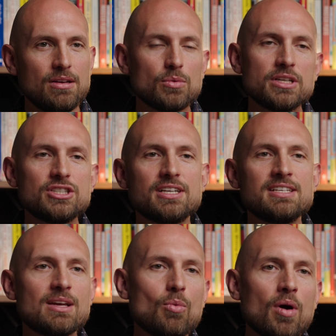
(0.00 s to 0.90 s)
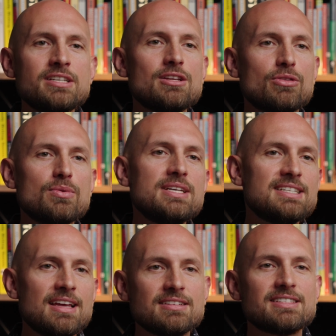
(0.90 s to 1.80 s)
which is a 1 to 3
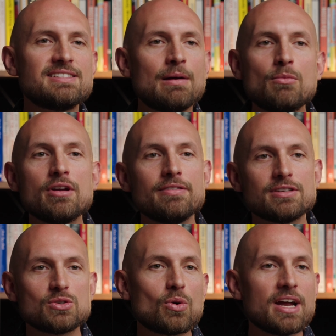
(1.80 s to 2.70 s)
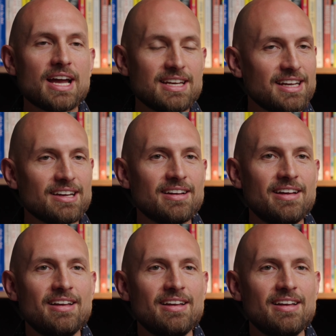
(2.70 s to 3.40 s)
sentence summary of a story idea